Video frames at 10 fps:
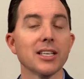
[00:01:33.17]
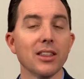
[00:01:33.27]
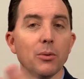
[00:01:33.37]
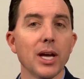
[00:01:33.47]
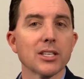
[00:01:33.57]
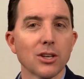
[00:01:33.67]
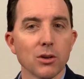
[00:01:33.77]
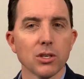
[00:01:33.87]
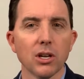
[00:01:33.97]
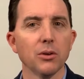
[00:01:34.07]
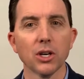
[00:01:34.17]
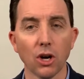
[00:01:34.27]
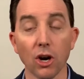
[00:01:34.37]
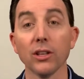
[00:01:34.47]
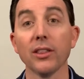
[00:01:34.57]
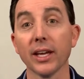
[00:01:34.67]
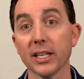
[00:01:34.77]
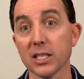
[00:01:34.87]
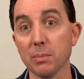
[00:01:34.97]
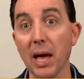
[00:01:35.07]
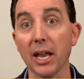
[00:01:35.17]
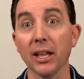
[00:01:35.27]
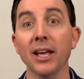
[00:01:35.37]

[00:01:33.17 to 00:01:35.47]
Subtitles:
and the rest goes onto a card that they can spend.